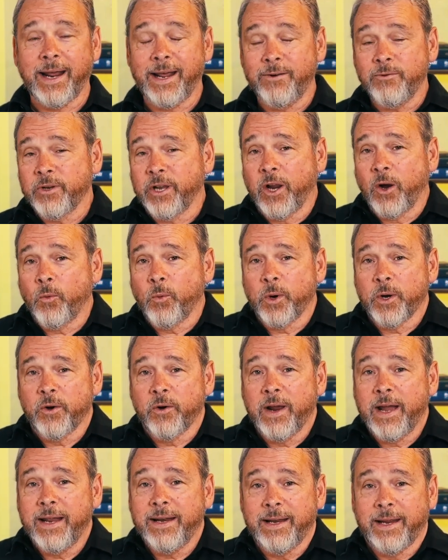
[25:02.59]
I don't care where
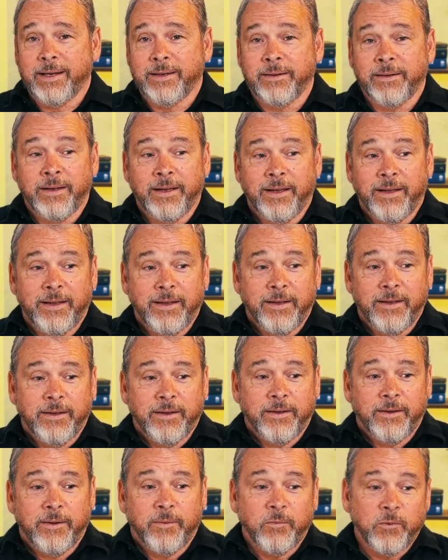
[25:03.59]
you're at. And
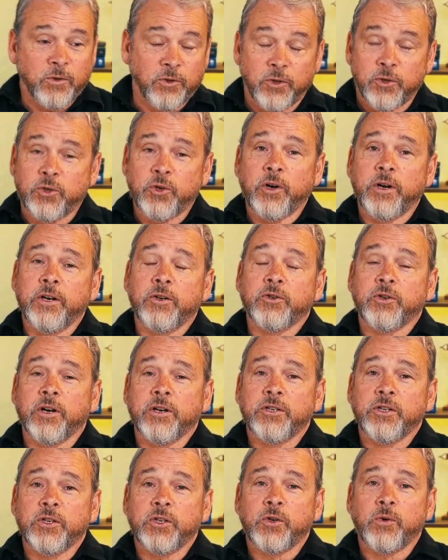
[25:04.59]
the Journey
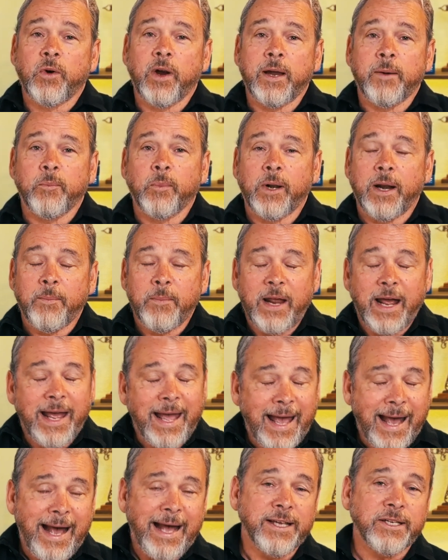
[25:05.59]
Church is great, but I'm
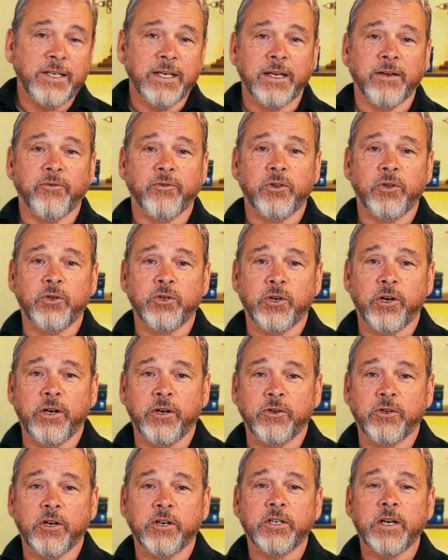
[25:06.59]
not asking for the
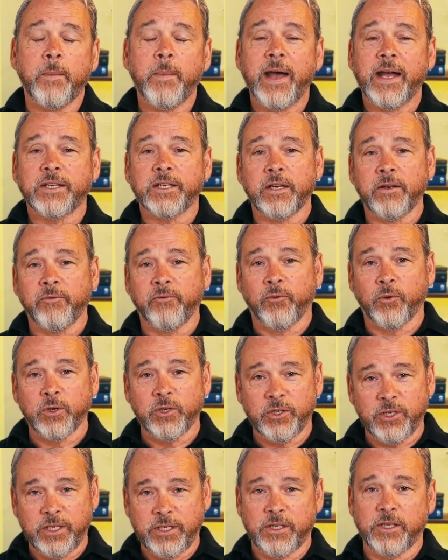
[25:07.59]
Journey Church. I'm asking for
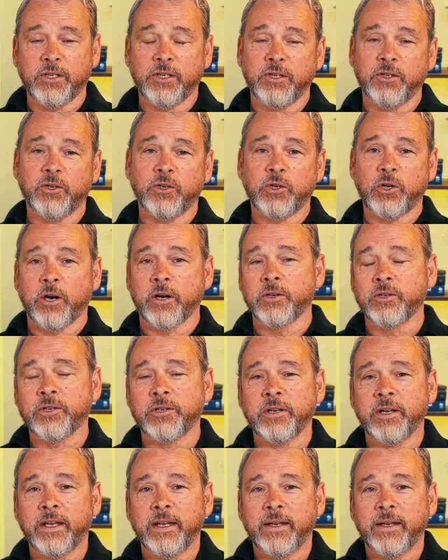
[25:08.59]
Jesus' church.